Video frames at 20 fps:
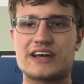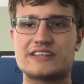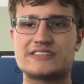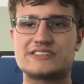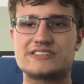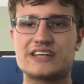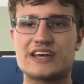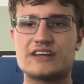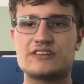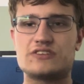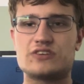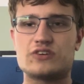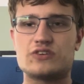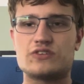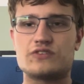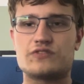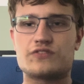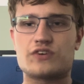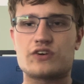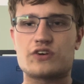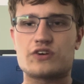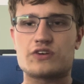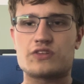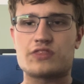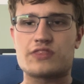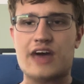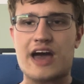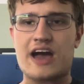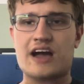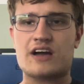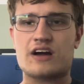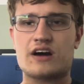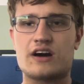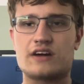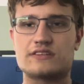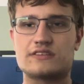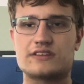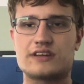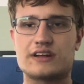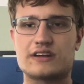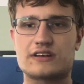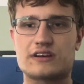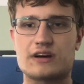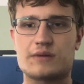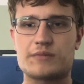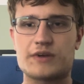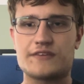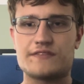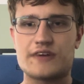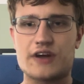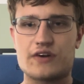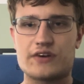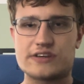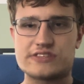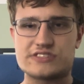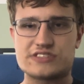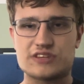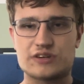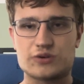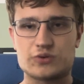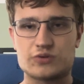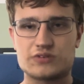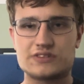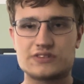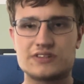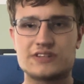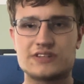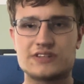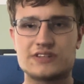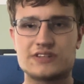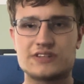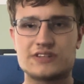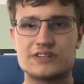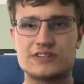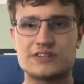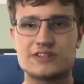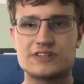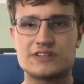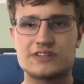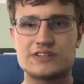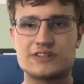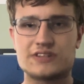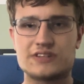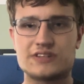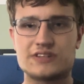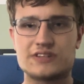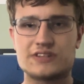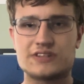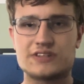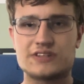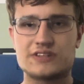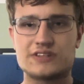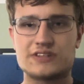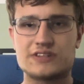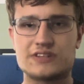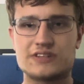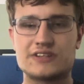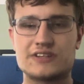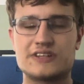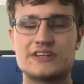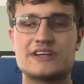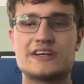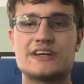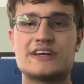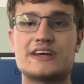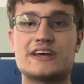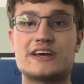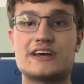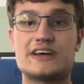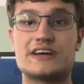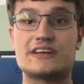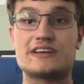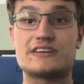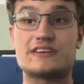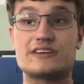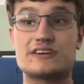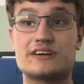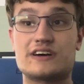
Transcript: Stay tuned for that content coming very soon, if it's not already out. And